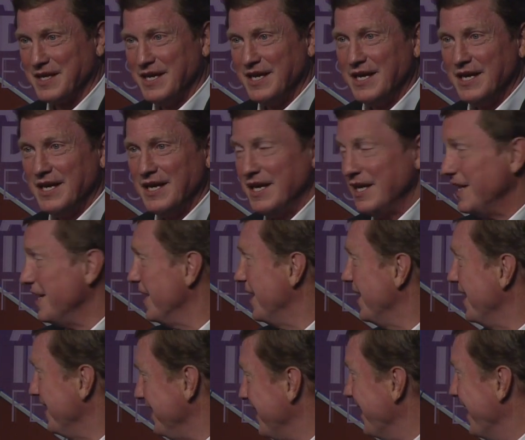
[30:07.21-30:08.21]
blinking
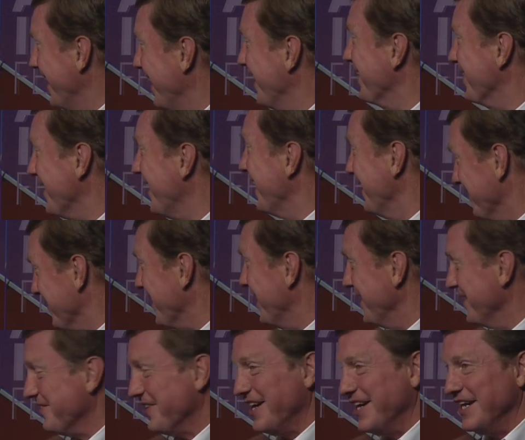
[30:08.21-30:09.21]
12s. Yeah, yeah right, right,
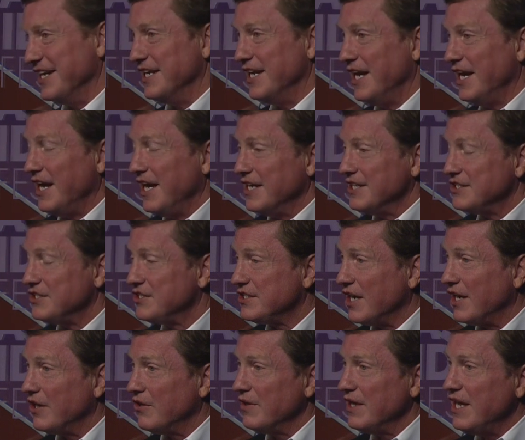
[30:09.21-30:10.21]
right, right.
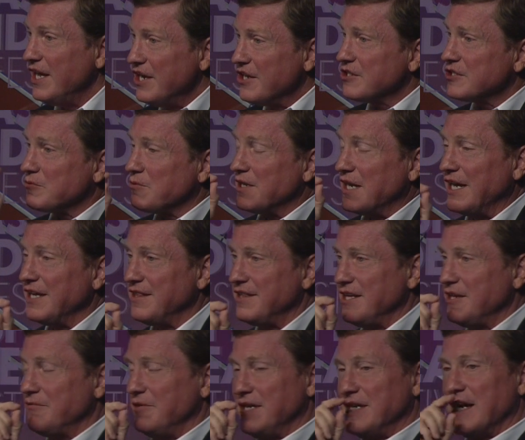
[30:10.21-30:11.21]
So here's what I
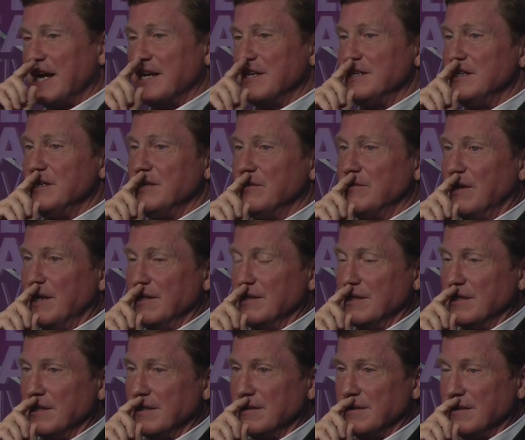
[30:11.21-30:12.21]
think we got to do on
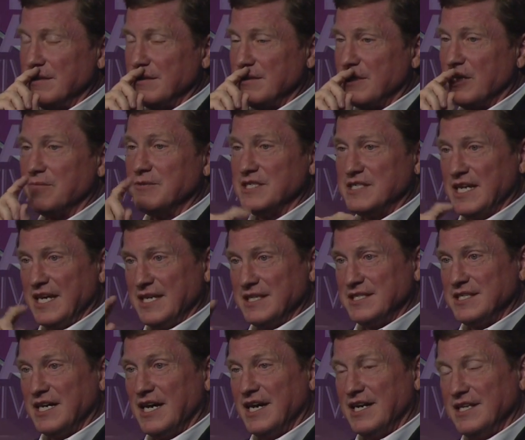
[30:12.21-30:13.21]
the thermostat
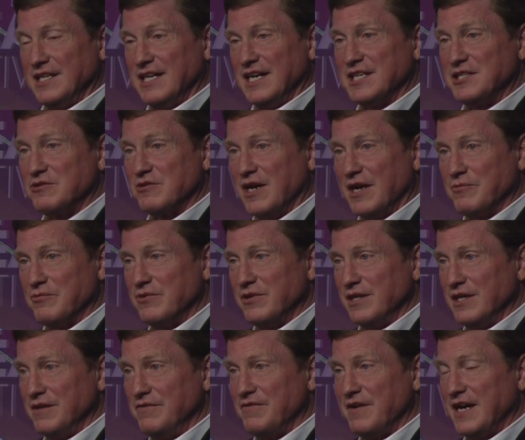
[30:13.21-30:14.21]
side, and that's where I'm
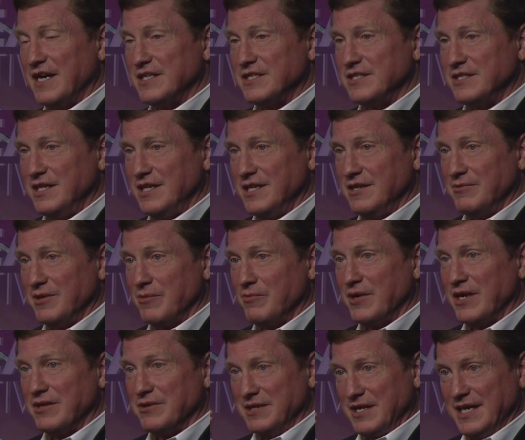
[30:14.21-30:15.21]
really fascinated with
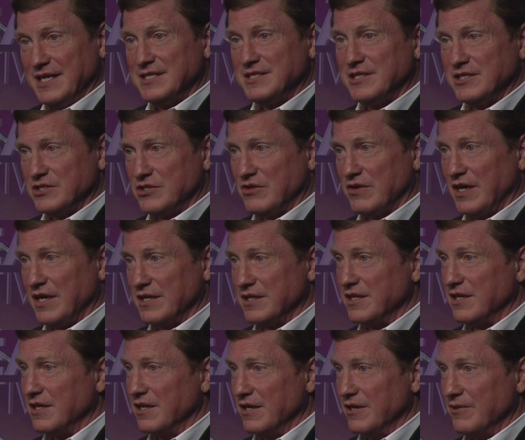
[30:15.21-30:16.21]
where Nest is trying
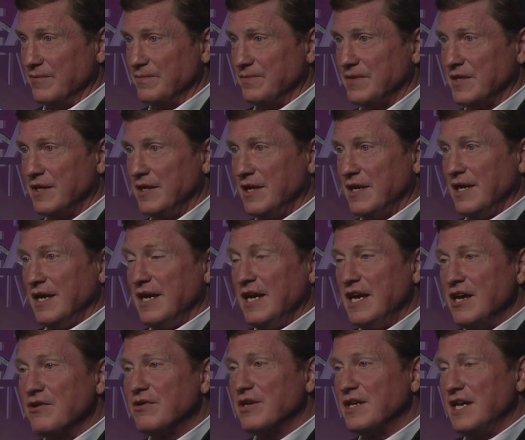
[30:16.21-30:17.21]
to go.
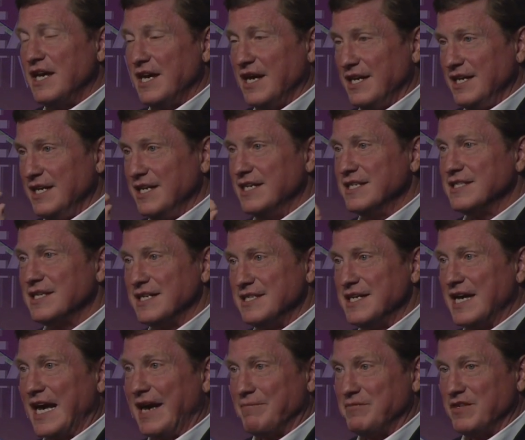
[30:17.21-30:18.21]
Here again, it is
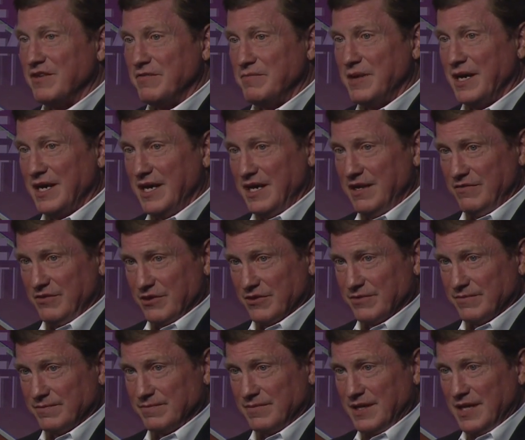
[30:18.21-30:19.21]
adaptive behavior.
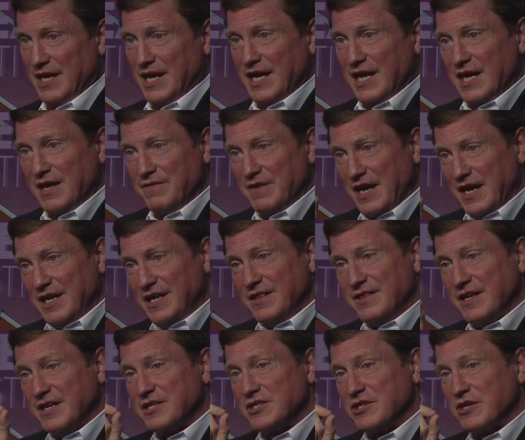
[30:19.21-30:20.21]
If
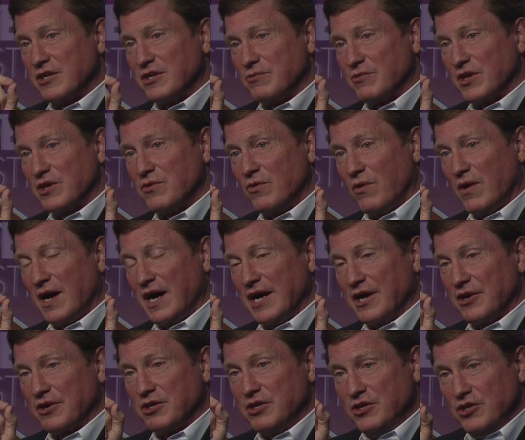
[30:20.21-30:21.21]
anything is going to
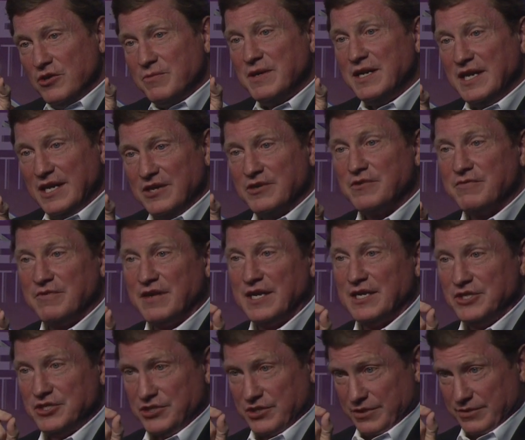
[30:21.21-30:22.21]
require human
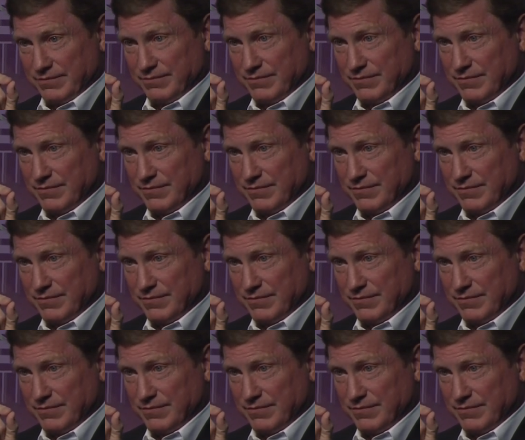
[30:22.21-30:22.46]
intervention,